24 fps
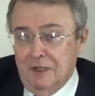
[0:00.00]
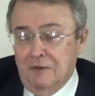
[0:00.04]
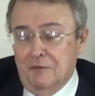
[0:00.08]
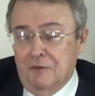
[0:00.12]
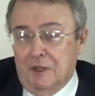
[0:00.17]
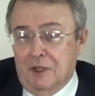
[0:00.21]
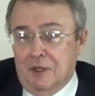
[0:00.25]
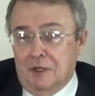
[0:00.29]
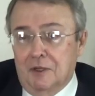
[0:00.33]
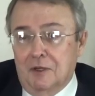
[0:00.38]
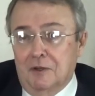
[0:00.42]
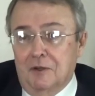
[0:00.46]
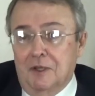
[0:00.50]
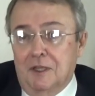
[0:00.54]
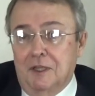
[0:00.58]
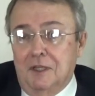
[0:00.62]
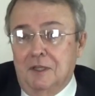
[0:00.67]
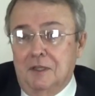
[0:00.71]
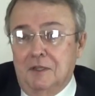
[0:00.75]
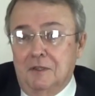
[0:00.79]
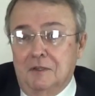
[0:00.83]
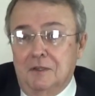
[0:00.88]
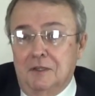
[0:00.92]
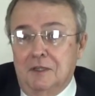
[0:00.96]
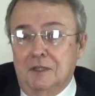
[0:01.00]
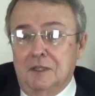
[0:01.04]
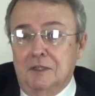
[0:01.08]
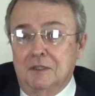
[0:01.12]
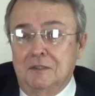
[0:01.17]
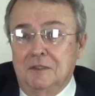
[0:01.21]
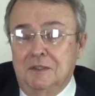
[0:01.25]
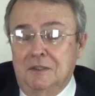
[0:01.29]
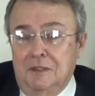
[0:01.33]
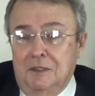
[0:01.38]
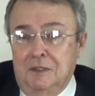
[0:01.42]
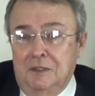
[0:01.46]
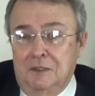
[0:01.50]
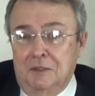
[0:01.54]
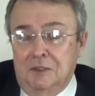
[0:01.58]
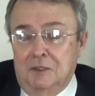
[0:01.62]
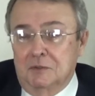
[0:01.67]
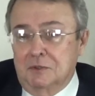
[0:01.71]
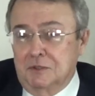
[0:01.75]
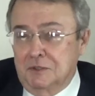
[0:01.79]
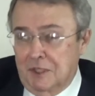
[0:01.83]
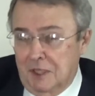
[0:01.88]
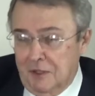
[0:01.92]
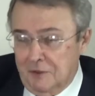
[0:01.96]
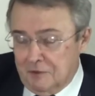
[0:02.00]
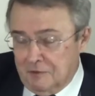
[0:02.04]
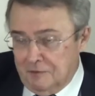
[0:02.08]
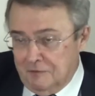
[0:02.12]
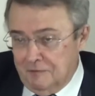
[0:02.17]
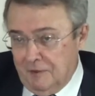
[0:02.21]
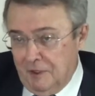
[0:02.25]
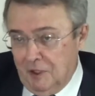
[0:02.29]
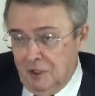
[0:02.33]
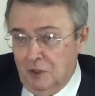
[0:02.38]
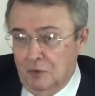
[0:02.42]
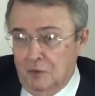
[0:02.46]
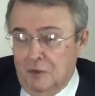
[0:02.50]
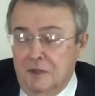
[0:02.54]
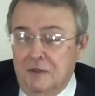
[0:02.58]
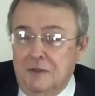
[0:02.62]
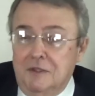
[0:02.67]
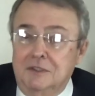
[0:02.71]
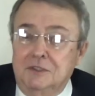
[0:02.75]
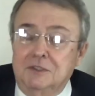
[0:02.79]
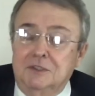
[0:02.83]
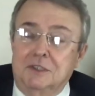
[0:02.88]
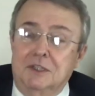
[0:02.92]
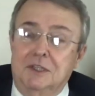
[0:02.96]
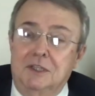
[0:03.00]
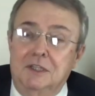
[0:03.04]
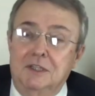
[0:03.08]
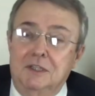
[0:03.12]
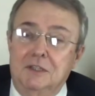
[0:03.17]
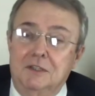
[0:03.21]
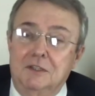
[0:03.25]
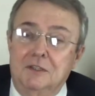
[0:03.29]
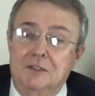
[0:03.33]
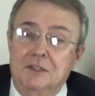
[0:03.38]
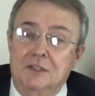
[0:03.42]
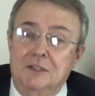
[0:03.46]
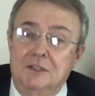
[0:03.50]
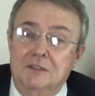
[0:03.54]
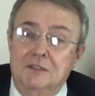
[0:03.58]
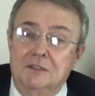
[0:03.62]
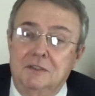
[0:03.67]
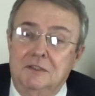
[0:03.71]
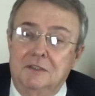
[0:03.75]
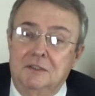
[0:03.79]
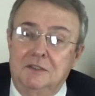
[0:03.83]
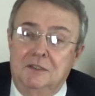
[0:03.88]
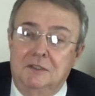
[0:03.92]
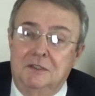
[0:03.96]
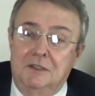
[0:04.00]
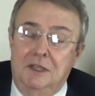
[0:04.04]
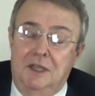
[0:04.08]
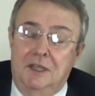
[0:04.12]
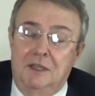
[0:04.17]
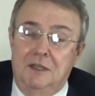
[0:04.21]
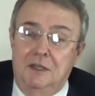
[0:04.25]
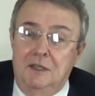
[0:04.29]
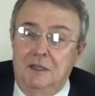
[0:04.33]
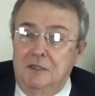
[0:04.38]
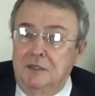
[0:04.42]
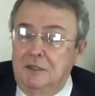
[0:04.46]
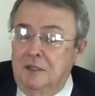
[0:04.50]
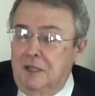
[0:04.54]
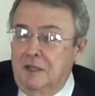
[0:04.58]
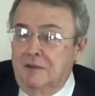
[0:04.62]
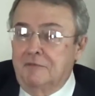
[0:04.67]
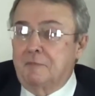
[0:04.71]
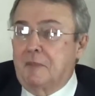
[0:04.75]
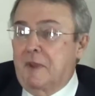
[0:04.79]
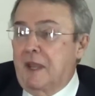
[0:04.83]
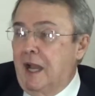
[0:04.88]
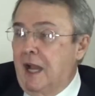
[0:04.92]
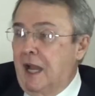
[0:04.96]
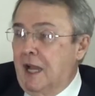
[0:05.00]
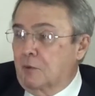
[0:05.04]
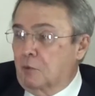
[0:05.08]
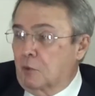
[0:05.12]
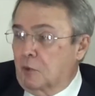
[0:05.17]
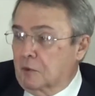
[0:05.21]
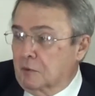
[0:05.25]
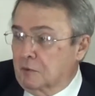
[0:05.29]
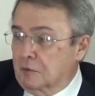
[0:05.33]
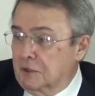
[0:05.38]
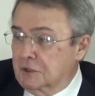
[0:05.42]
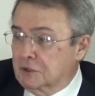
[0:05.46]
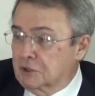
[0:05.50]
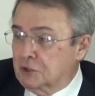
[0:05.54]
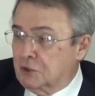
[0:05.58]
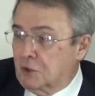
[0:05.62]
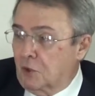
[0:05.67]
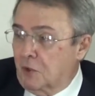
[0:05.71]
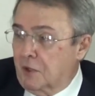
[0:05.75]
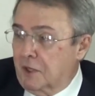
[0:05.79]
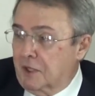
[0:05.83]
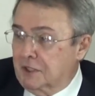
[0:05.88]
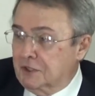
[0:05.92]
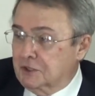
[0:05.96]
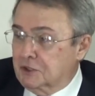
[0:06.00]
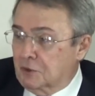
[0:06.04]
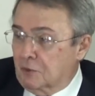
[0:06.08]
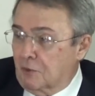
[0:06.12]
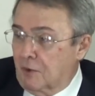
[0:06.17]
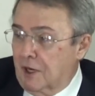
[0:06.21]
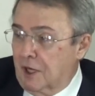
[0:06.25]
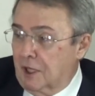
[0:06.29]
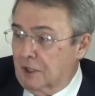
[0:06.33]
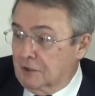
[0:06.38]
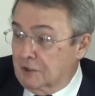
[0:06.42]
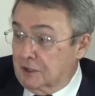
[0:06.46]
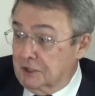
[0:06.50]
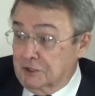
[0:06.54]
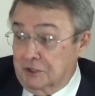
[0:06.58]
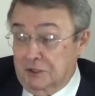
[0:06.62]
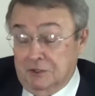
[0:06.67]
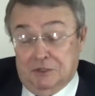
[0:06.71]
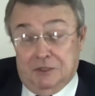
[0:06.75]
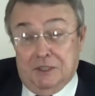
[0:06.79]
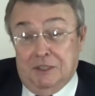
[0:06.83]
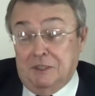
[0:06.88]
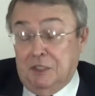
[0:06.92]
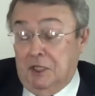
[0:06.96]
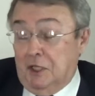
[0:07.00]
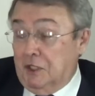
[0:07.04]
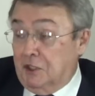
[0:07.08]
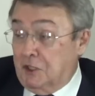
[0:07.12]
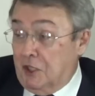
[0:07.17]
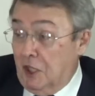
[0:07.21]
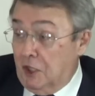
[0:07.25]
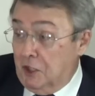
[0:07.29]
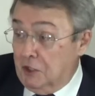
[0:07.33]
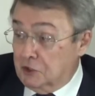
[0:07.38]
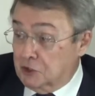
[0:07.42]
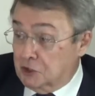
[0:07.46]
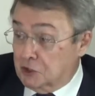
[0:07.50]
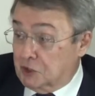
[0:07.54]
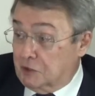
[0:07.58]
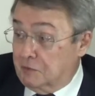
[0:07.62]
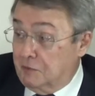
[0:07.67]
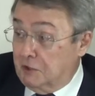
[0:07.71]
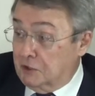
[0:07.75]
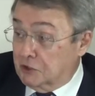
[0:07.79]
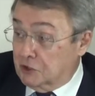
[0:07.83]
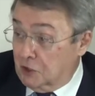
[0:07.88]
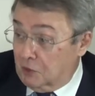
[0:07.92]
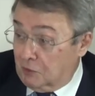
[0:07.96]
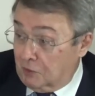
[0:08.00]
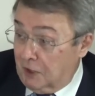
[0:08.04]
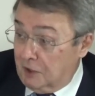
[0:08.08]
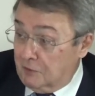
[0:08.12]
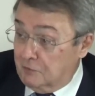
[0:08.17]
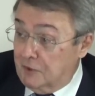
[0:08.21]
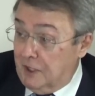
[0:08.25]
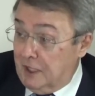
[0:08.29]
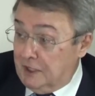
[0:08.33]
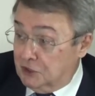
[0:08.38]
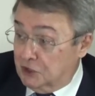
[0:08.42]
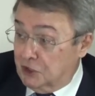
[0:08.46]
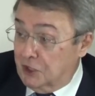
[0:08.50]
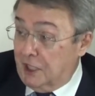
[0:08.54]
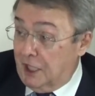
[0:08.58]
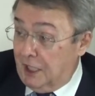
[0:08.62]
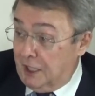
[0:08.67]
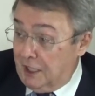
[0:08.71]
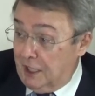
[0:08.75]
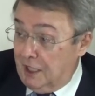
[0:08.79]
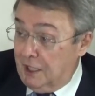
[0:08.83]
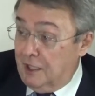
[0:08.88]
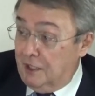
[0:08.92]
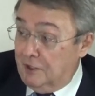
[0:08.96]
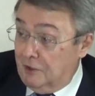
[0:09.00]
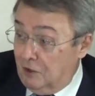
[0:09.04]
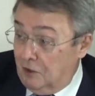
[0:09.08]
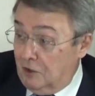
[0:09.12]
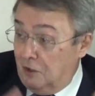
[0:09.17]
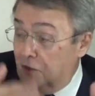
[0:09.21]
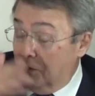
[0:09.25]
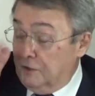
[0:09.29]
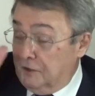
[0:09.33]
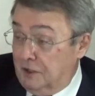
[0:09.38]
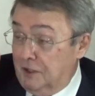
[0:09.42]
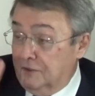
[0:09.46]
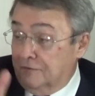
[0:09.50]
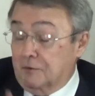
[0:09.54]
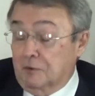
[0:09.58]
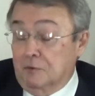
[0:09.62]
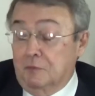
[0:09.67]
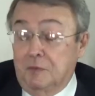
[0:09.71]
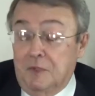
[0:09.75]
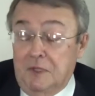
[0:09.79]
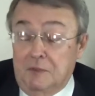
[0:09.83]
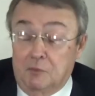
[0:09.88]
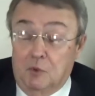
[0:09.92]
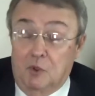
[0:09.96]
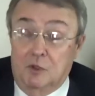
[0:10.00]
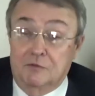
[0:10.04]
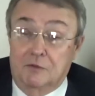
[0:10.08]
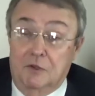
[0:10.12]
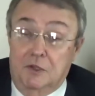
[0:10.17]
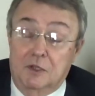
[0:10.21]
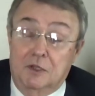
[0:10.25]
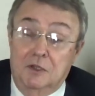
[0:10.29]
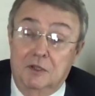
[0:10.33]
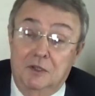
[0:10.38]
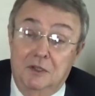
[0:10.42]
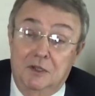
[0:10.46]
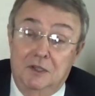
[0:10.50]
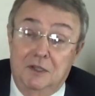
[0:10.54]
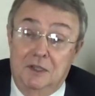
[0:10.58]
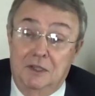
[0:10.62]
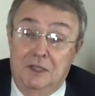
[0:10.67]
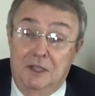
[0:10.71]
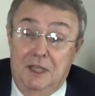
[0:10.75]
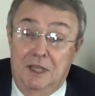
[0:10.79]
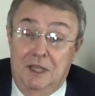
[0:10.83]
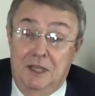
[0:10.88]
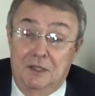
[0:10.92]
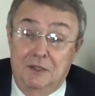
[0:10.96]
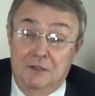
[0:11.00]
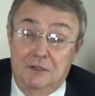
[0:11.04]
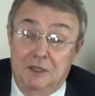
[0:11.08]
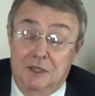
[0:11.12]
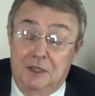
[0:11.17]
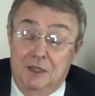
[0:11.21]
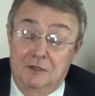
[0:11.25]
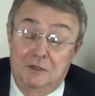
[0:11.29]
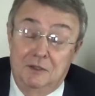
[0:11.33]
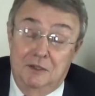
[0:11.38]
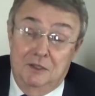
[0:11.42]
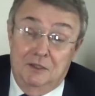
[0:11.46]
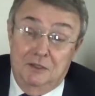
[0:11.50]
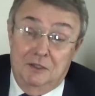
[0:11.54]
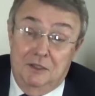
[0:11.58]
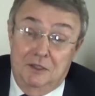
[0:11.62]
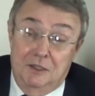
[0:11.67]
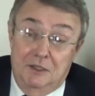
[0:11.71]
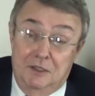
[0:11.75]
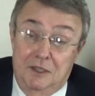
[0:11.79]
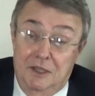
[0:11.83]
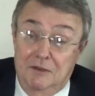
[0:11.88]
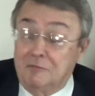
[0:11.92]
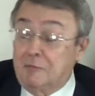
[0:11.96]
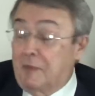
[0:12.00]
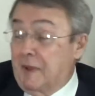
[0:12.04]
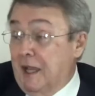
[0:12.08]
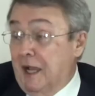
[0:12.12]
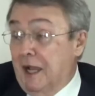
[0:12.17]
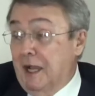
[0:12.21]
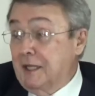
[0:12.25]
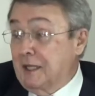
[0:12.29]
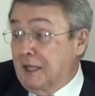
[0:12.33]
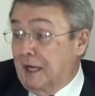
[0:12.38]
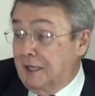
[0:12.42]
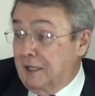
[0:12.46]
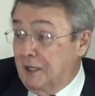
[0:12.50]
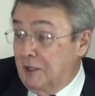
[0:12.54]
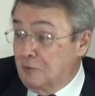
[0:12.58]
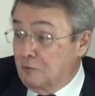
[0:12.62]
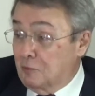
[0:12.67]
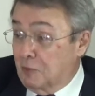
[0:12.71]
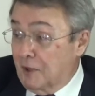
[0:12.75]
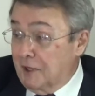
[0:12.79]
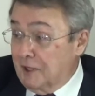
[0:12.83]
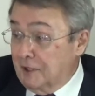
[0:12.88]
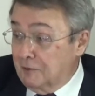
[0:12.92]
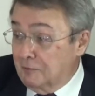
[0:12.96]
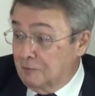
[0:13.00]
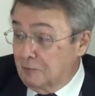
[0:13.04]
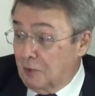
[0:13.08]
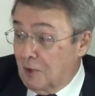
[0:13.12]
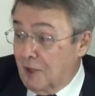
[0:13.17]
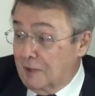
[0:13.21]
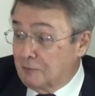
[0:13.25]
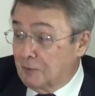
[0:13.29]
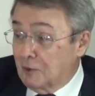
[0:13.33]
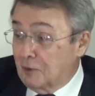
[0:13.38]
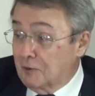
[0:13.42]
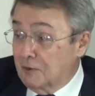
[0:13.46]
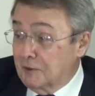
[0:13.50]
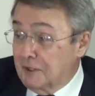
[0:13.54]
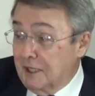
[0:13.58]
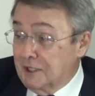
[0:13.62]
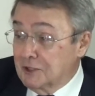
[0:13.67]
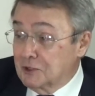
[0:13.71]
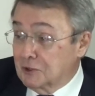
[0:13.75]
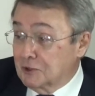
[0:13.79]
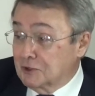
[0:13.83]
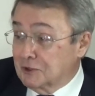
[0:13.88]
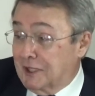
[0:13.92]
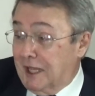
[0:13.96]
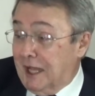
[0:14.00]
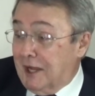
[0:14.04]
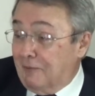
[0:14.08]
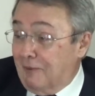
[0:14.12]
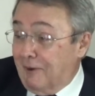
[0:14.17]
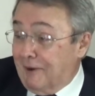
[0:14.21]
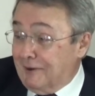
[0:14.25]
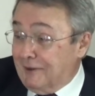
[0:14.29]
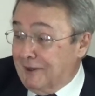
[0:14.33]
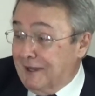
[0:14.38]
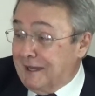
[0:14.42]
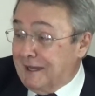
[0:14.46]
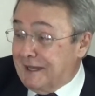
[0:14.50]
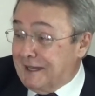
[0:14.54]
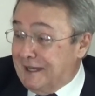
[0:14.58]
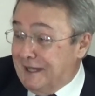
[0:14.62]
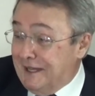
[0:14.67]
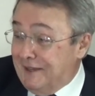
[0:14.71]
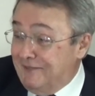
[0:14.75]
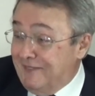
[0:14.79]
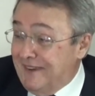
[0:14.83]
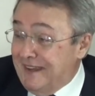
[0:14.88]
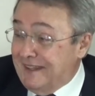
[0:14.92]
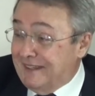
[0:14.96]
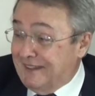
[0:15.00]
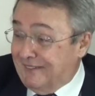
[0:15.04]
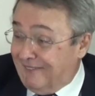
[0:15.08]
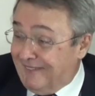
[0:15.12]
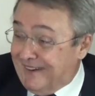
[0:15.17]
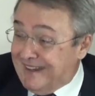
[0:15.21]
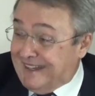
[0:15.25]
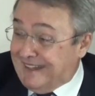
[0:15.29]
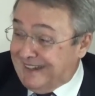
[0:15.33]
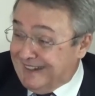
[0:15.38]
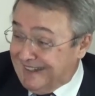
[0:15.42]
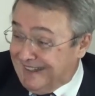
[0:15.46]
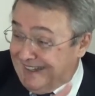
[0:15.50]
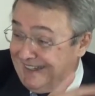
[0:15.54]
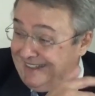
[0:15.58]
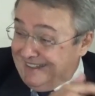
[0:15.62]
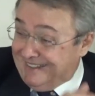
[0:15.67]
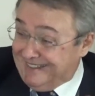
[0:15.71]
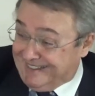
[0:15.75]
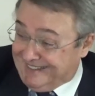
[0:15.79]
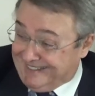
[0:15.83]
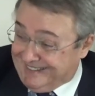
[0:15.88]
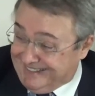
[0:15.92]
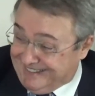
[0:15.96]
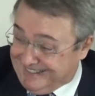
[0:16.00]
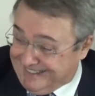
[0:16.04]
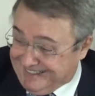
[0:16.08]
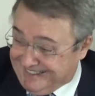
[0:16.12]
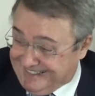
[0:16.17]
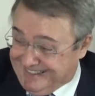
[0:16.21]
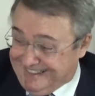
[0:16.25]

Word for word: down there and uh, there was another fellow with us and uh, and the FBI were escorting us around because they said the intelligence community, zero, CIA and all different people over there. And uh, the, the, FBI guy didn't bring proper credentials. they weren't letting him in. We got in.